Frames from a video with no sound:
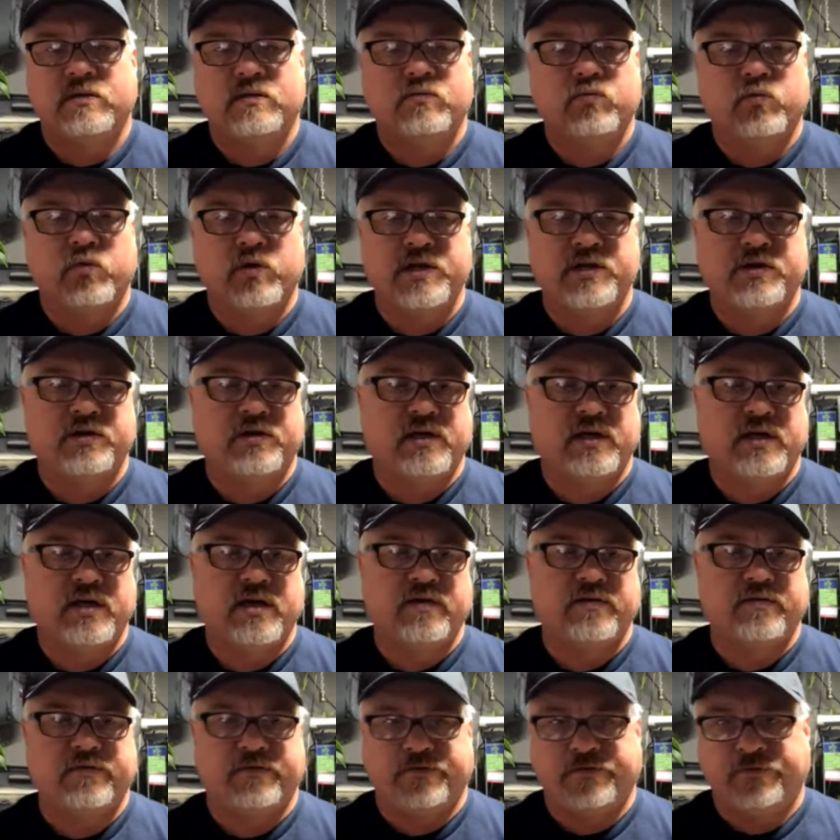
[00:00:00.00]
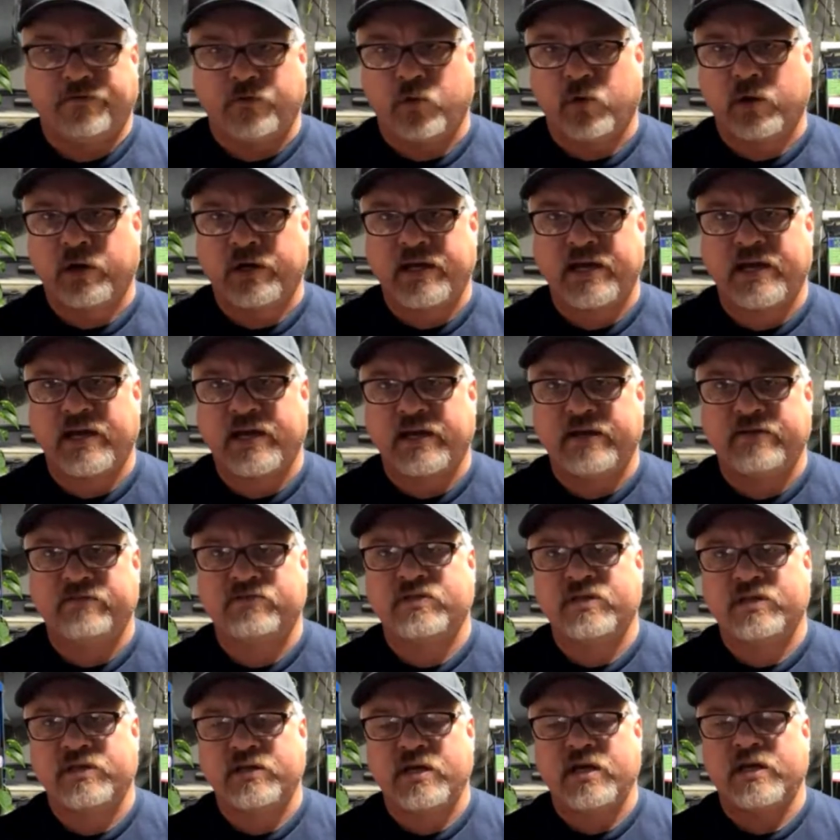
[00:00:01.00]
where you can get 4
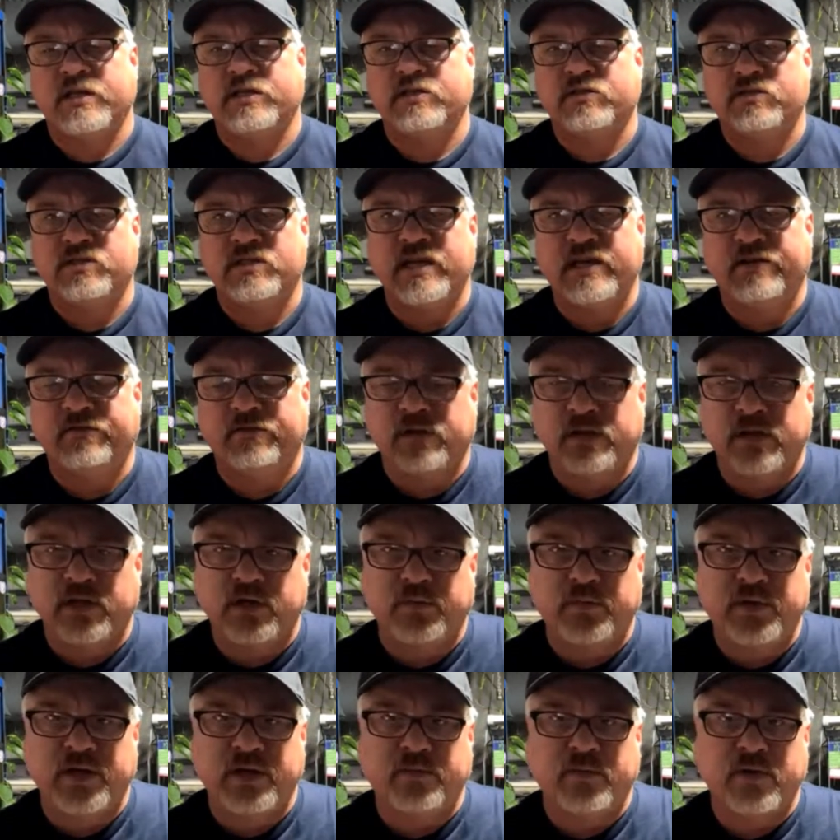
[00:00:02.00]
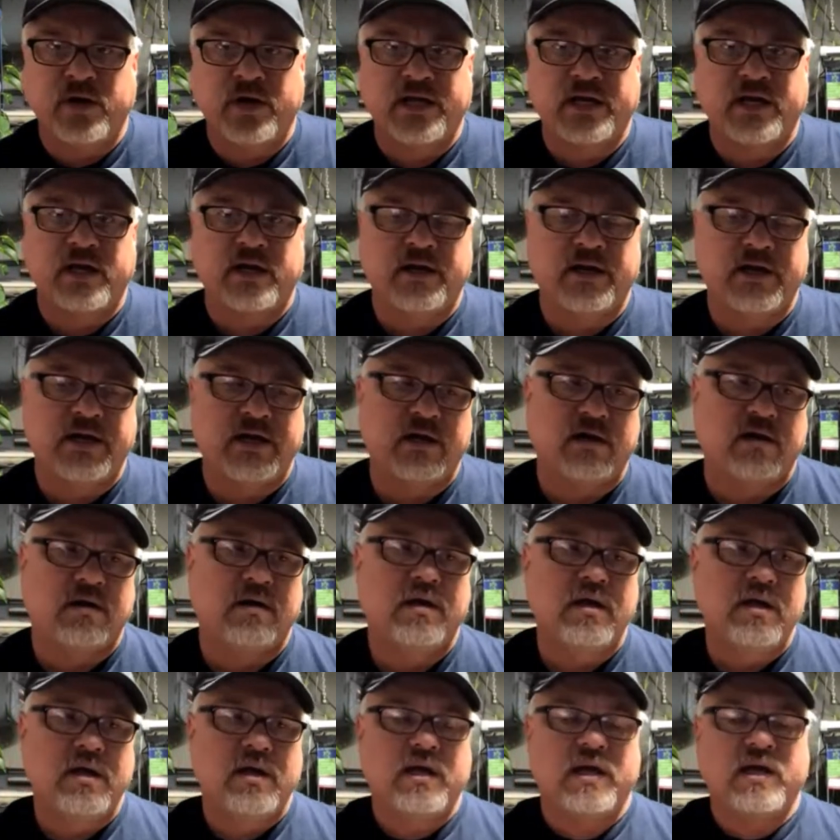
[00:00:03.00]
caves, and you save a little bit of money on there.
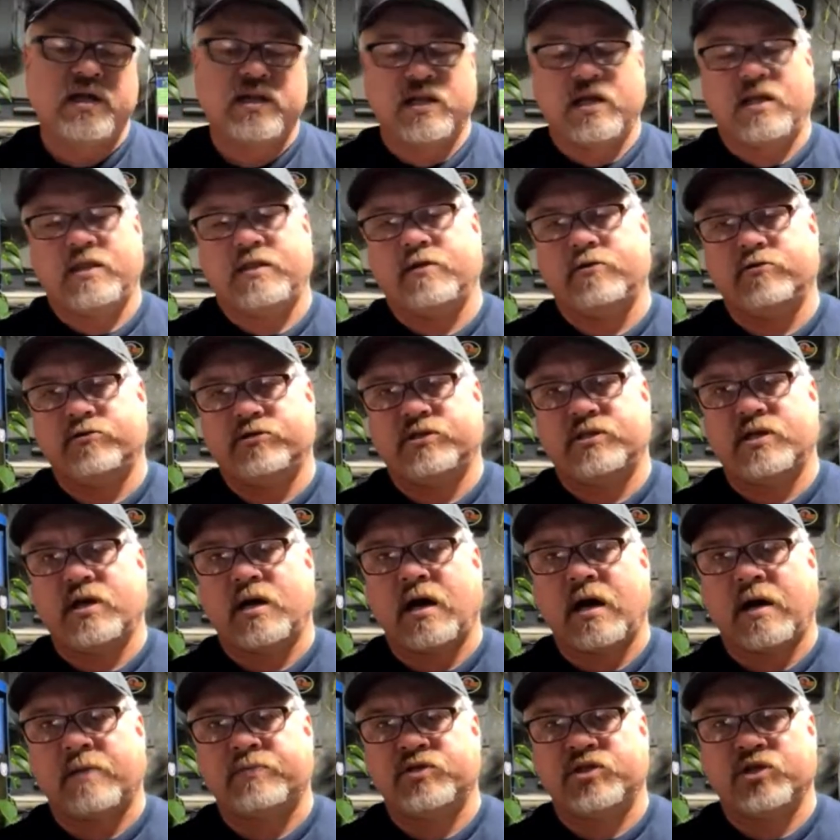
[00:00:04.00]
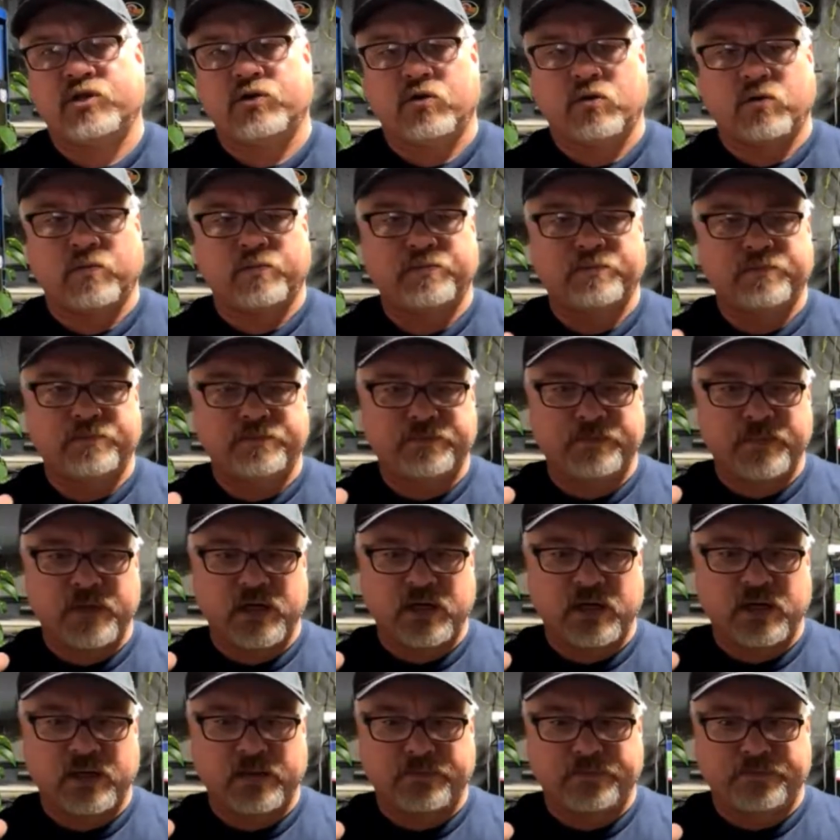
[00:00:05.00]
And then there's the optional
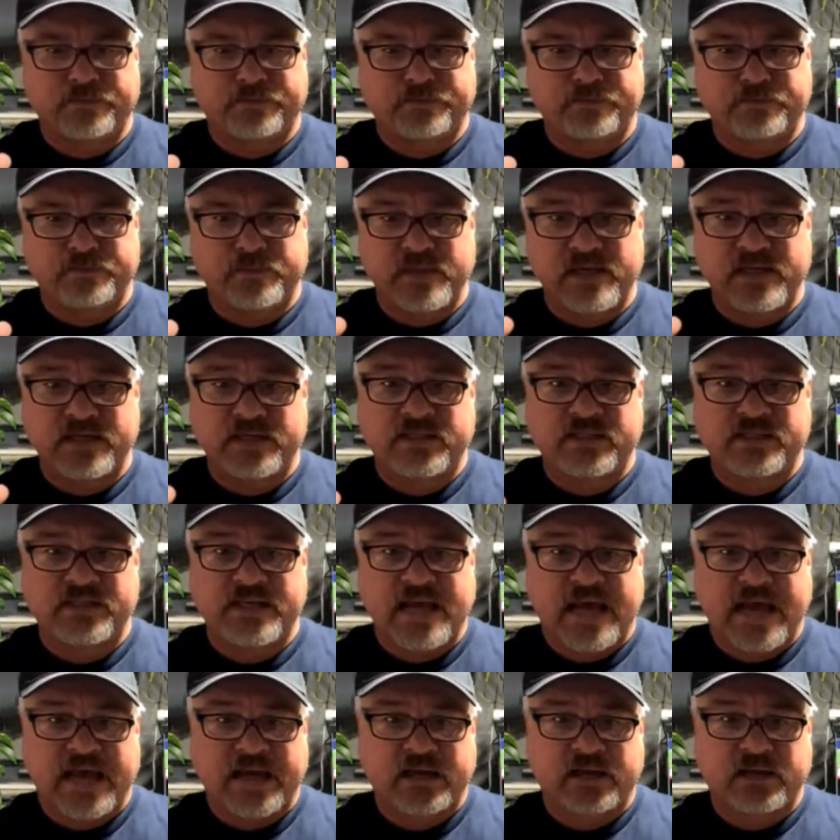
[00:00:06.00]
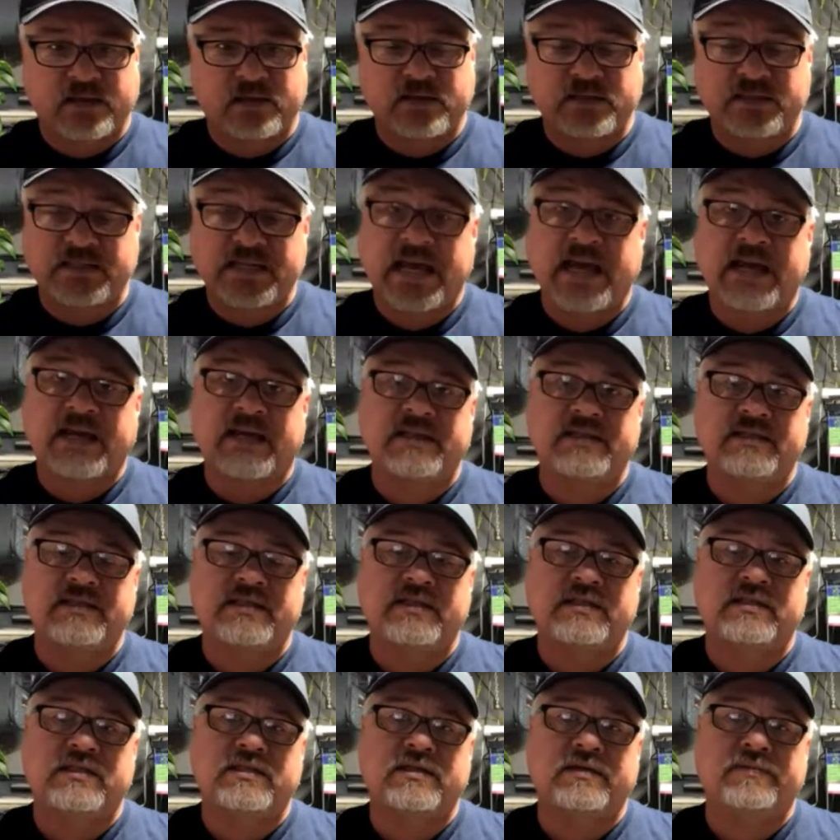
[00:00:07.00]
um, stacking
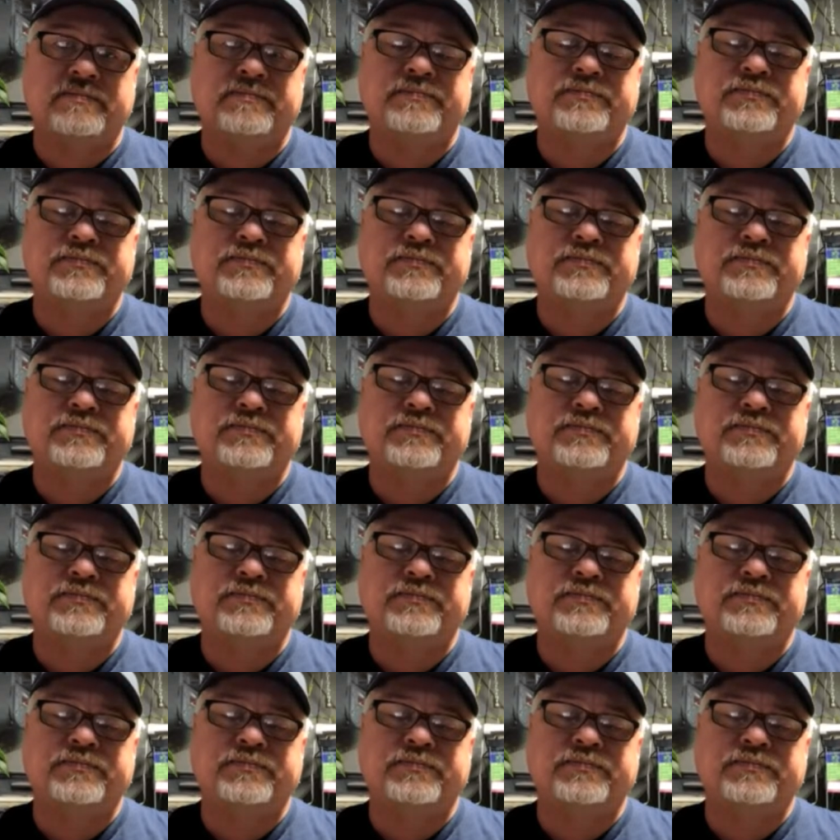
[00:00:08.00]
system,